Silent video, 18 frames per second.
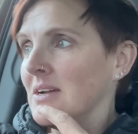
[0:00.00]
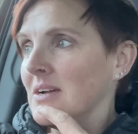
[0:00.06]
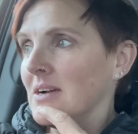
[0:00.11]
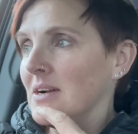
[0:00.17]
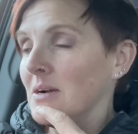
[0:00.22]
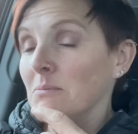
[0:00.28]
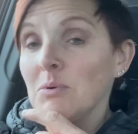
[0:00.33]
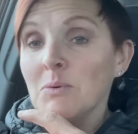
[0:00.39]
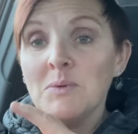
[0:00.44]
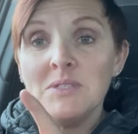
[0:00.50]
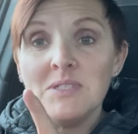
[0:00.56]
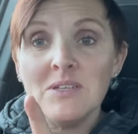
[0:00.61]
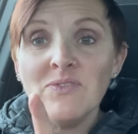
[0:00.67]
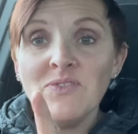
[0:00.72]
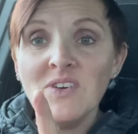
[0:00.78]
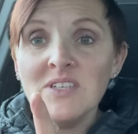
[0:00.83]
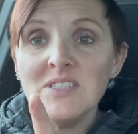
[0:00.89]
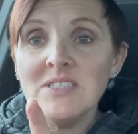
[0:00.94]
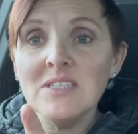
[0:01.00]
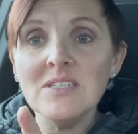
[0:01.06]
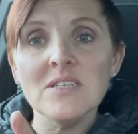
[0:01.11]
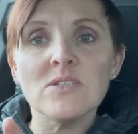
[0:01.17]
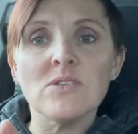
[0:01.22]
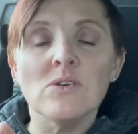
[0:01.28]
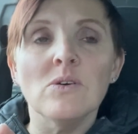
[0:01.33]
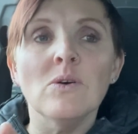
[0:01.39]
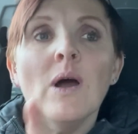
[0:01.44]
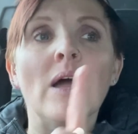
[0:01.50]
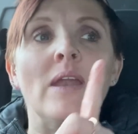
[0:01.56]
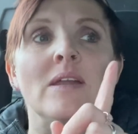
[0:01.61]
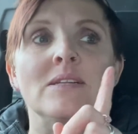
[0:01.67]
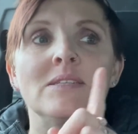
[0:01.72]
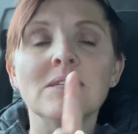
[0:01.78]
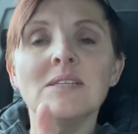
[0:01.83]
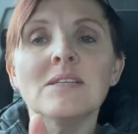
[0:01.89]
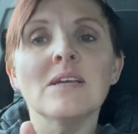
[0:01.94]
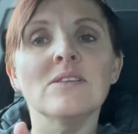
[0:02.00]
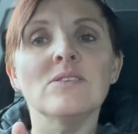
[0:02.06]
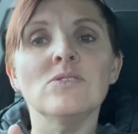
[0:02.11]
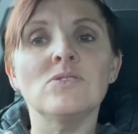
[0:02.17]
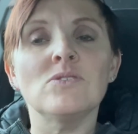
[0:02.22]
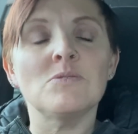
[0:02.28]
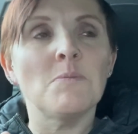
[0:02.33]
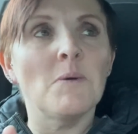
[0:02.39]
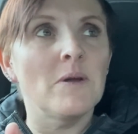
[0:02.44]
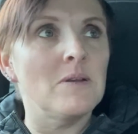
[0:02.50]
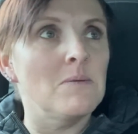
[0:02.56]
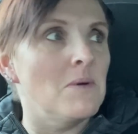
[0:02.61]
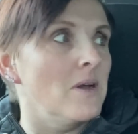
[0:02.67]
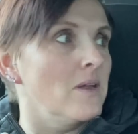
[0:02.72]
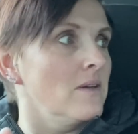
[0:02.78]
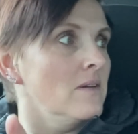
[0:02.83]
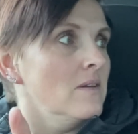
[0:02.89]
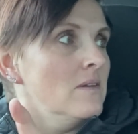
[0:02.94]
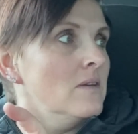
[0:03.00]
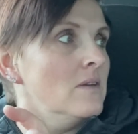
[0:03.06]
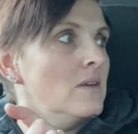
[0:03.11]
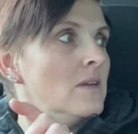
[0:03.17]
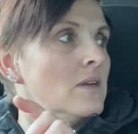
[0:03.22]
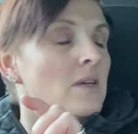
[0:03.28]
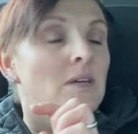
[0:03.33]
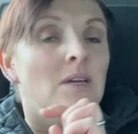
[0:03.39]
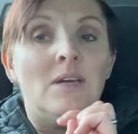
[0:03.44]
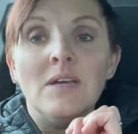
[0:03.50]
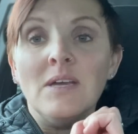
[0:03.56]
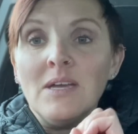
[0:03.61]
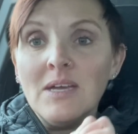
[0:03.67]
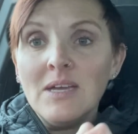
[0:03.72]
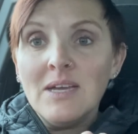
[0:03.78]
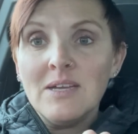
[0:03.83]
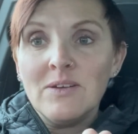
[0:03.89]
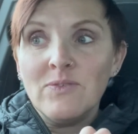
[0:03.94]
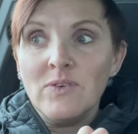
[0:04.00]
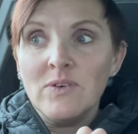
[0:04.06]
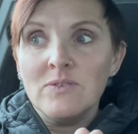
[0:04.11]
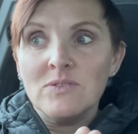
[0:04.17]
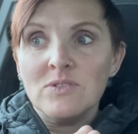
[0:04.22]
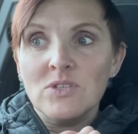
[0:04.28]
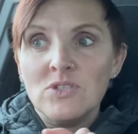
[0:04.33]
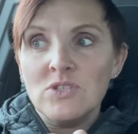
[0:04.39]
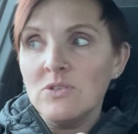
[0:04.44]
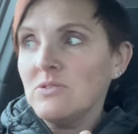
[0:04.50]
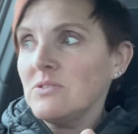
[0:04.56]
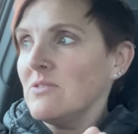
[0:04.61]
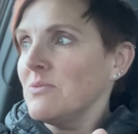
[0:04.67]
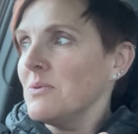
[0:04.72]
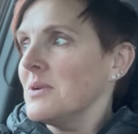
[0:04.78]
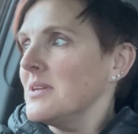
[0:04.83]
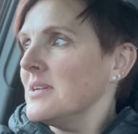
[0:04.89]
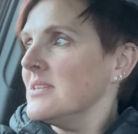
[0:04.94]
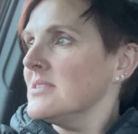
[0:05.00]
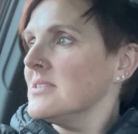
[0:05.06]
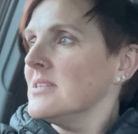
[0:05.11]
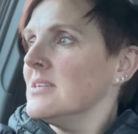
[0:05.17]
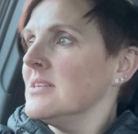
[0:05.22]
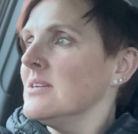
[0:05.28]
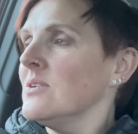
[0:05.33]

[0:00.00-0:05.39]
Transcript: But we did find tinsel, and I did get the Spider-Man headphones that Joseph wanted.